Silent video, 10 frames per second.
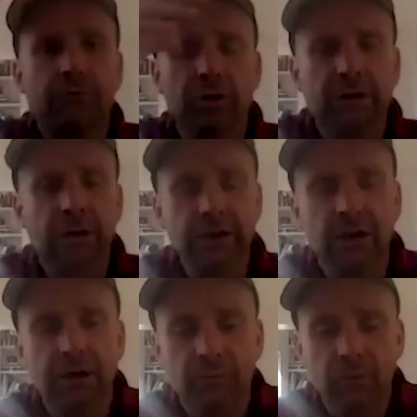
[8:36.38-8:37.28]
vertically
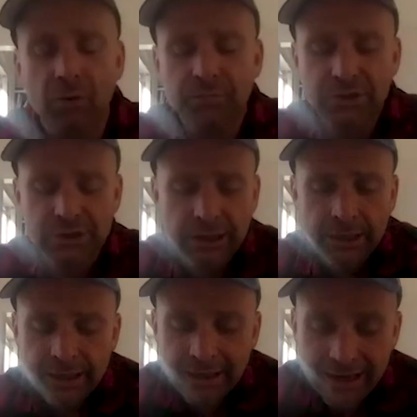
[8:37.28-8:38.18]
on ropes.
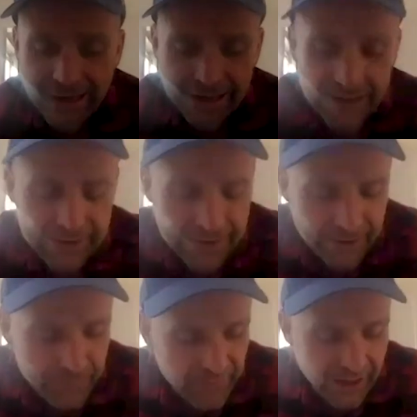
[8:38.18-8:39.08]
And
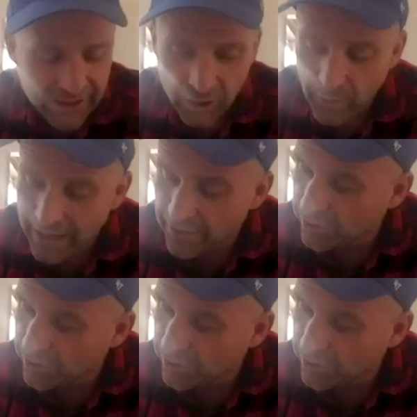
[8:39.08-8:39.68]
I go out